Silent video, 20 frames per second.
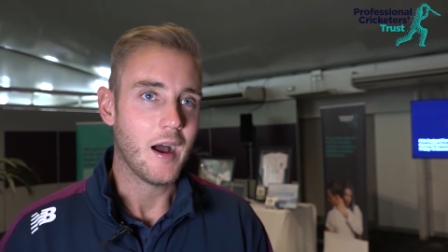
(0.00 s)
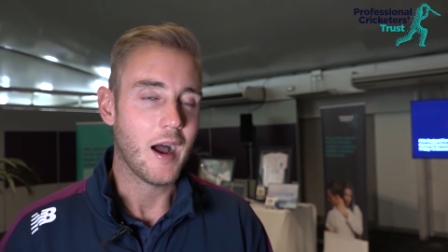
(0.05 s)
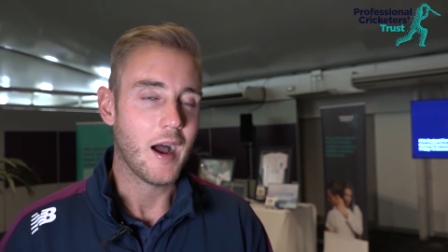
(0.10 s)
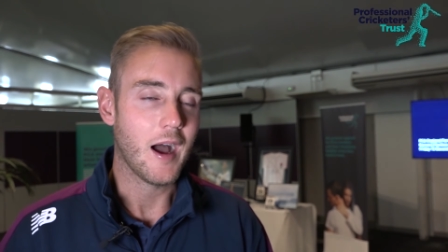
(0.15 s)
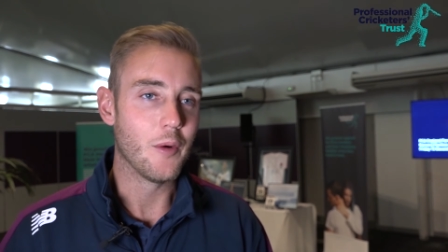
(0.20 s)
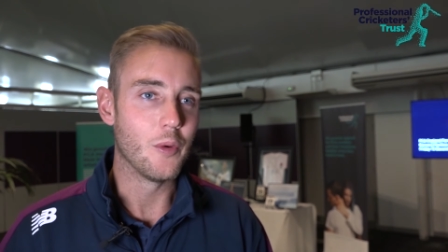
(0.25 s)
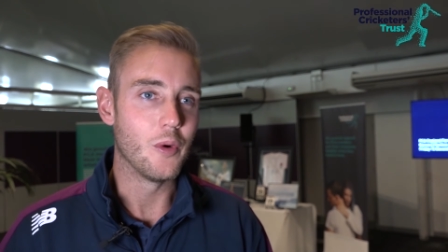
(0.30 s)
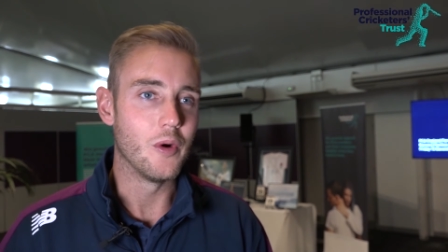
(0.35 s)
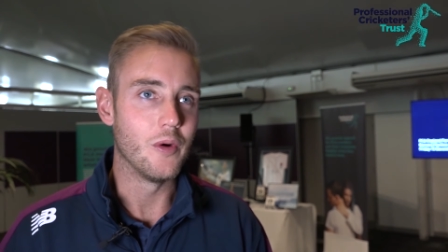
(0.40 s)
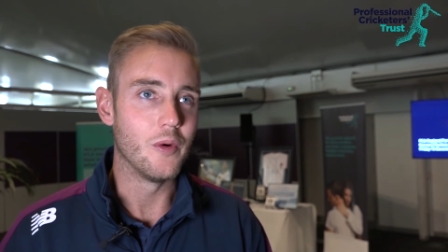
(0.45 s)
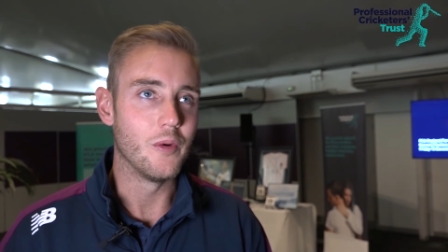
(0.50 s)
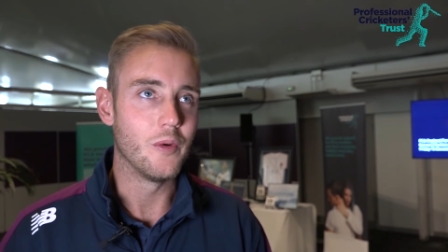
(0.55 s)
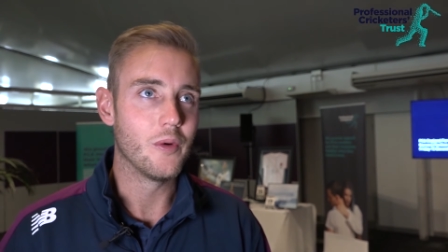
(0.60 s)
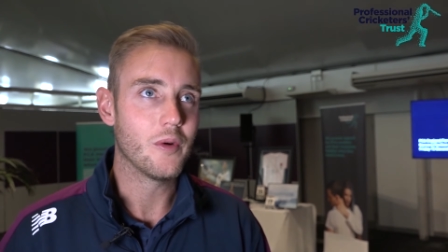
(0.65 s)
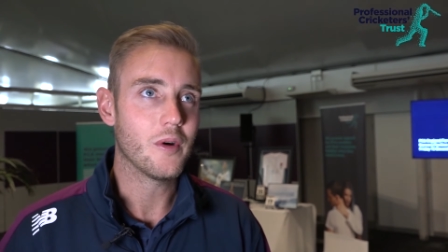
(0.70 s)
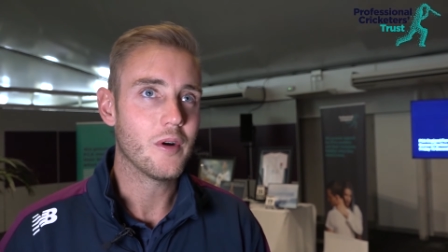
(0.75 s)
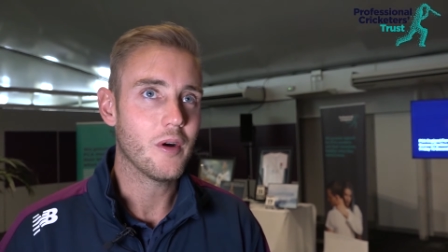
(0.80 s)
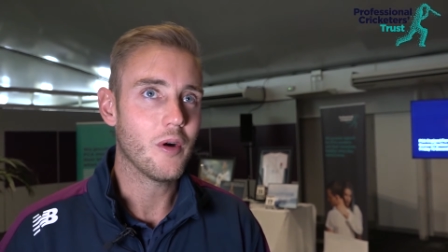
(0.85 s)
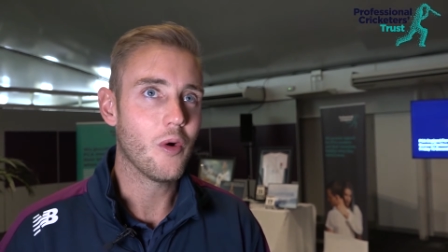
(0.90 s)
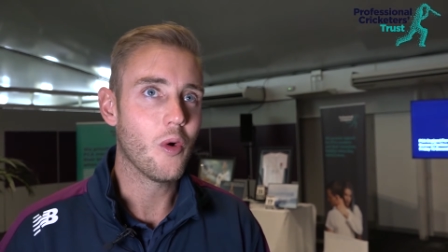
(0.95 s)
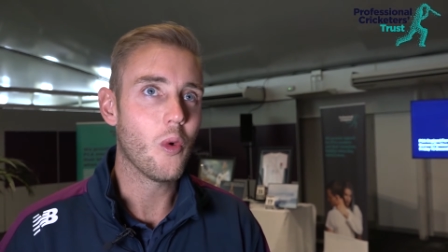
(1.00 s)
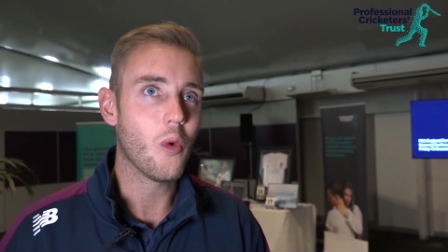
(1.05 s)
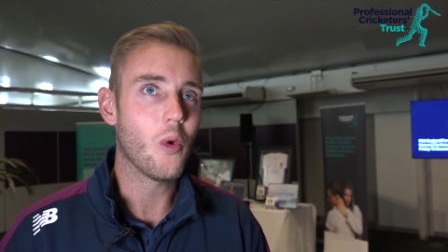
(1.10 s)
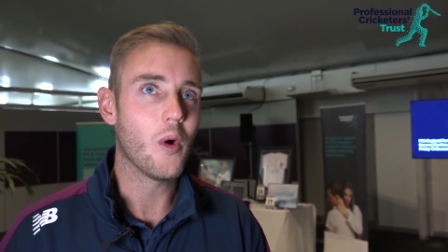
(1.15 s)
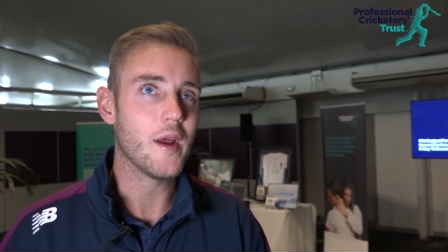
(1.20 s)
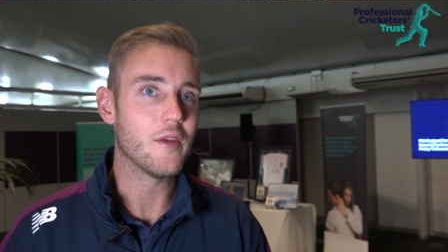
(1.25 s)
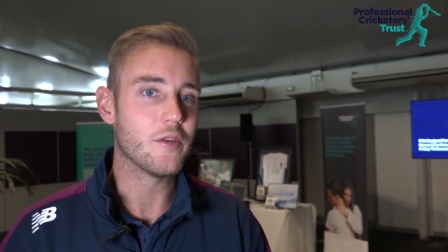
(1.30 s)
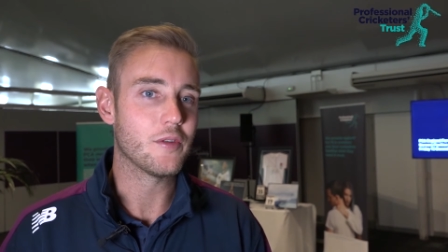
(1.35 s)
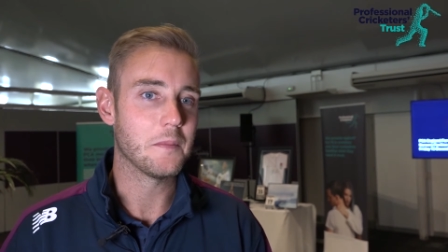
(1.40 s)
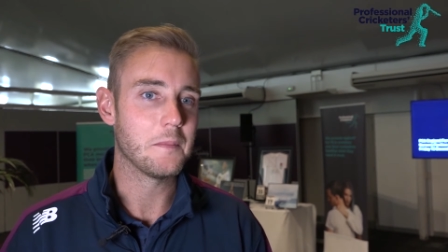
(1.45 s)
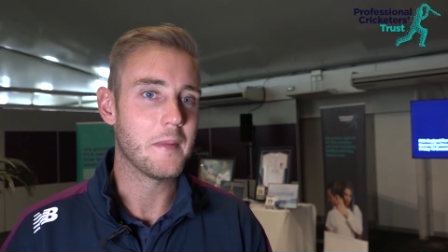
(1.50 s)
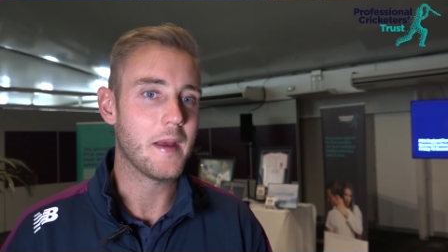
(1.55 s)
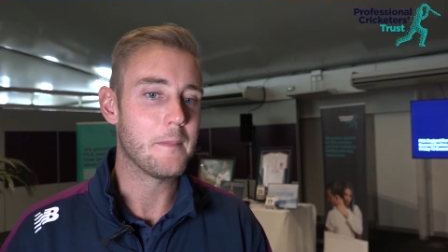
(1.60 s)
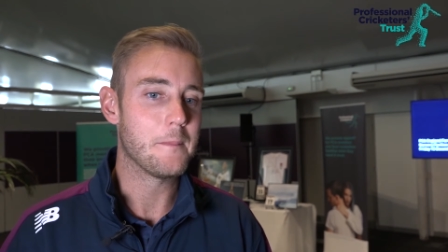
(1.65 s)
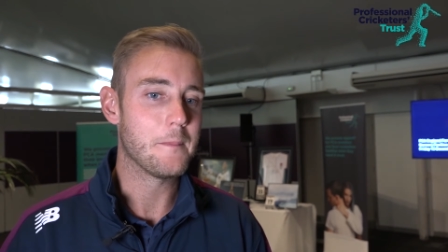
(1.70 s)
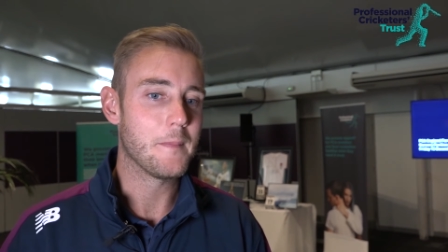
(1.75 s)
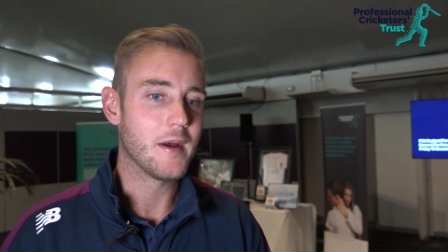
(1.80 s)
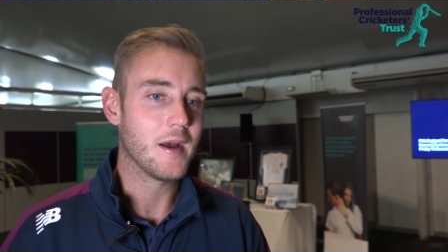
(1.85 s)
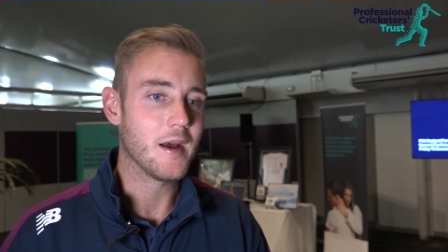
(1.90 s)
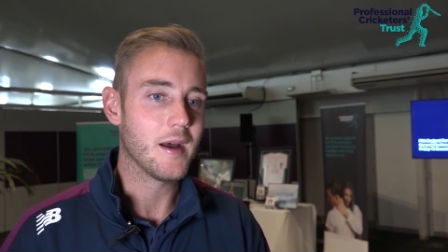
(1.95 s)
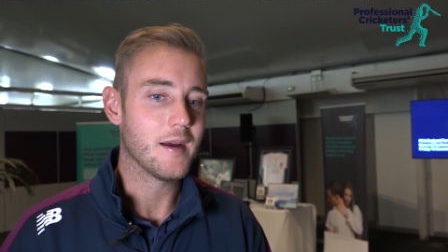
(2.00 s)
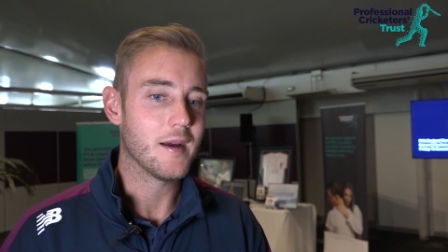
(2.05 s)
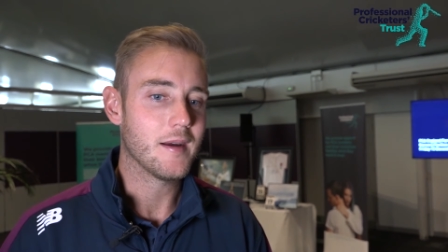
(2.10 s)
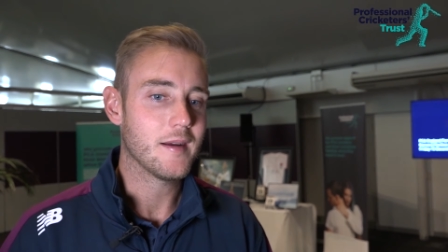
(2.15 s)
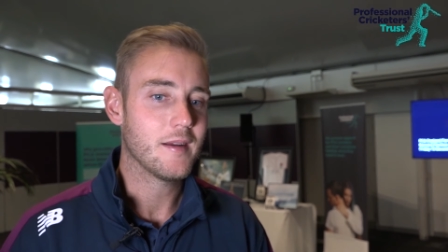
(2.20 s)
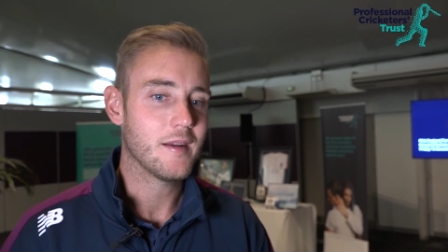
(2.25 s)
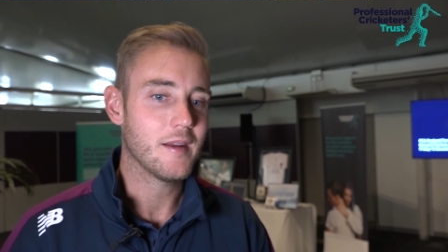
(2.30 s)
I will always remember